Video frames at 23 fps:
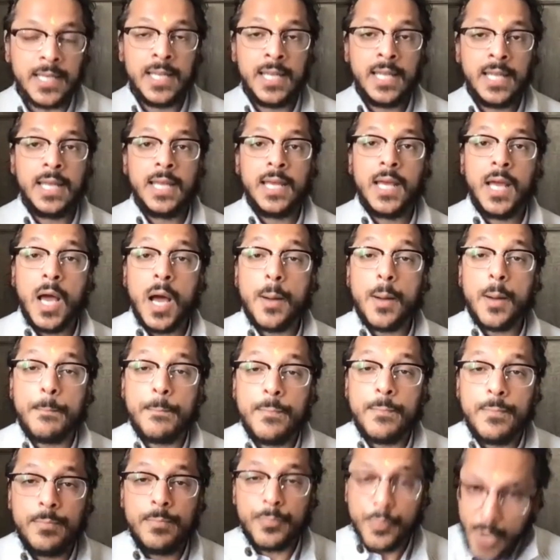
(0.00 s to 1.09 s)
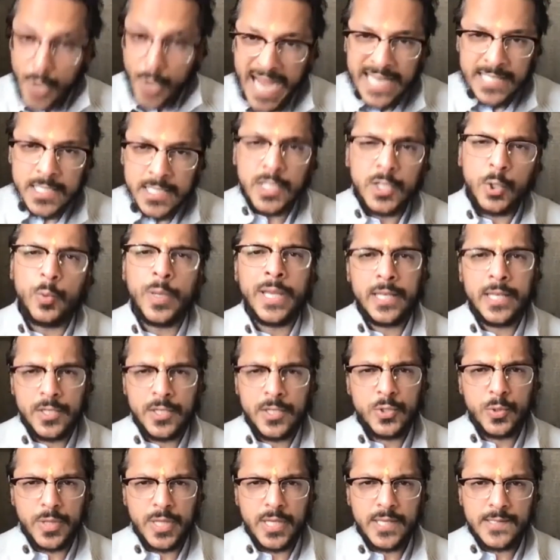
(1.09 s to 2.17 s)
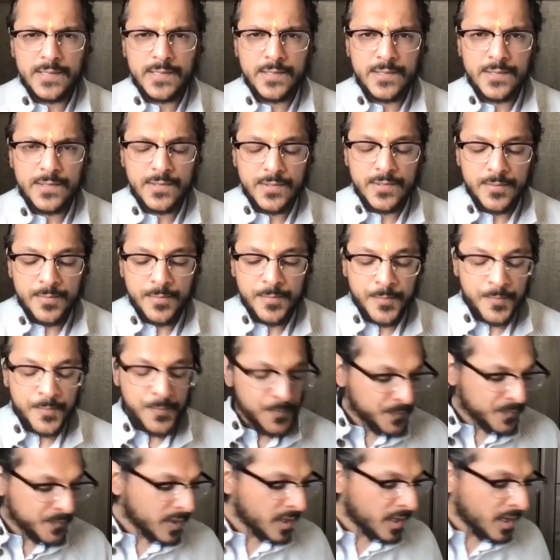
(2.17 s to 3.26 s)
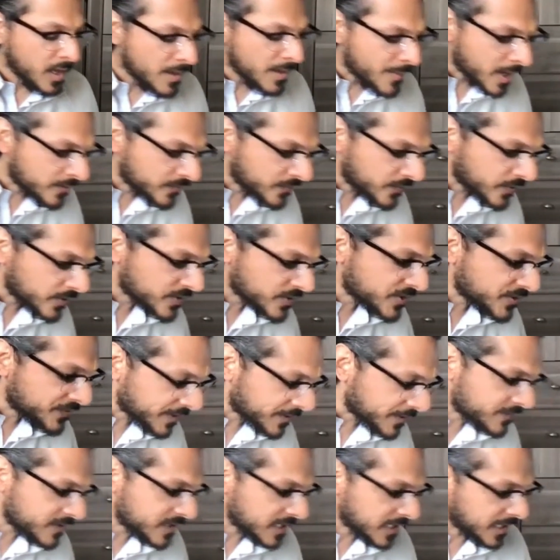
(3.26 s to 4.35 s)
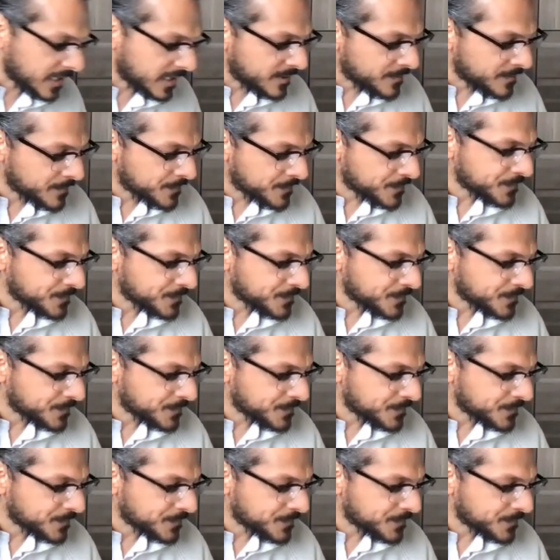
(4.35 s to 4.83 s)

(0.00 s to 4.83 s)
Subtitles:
on a practical way to do this. I'm on verse 50.